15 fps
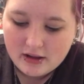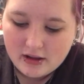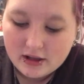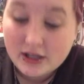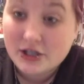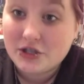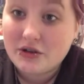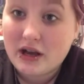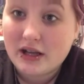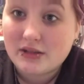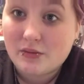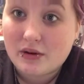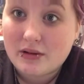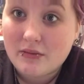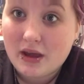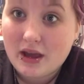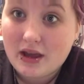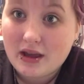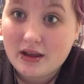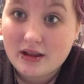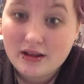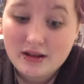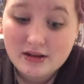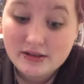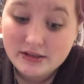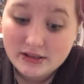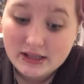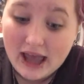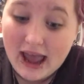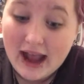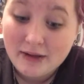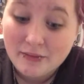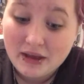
Unless you guys want to make it, tag